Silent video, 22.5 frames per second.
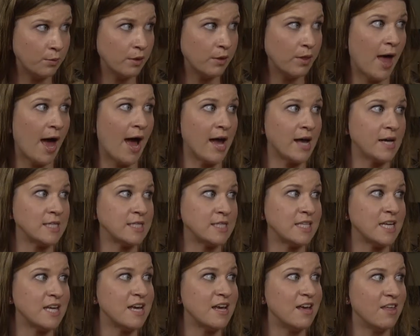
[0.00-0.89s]

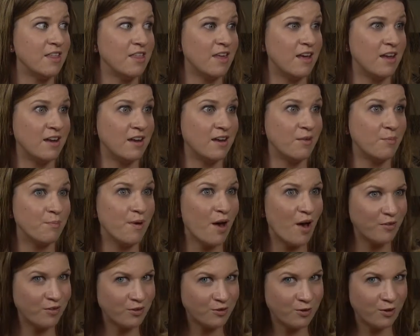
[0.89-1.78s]
relax, then
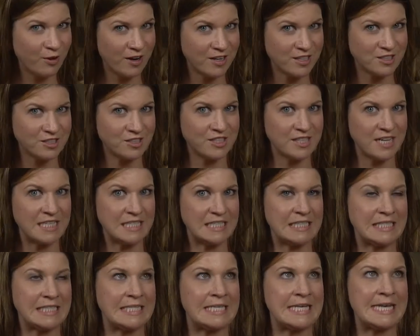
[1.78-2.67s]
pelvic floor exercise
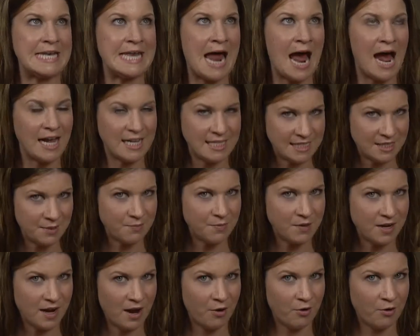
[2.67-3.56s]
is not
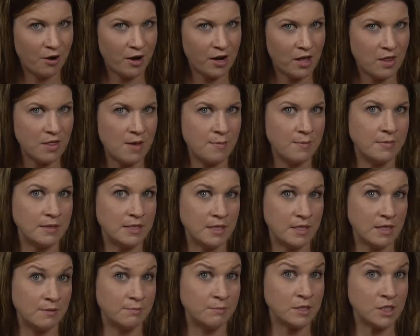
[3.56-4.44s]
something I would recommend
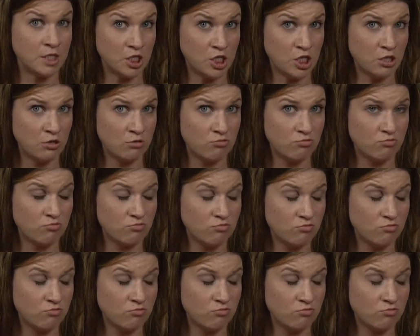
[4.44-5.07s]
them to do.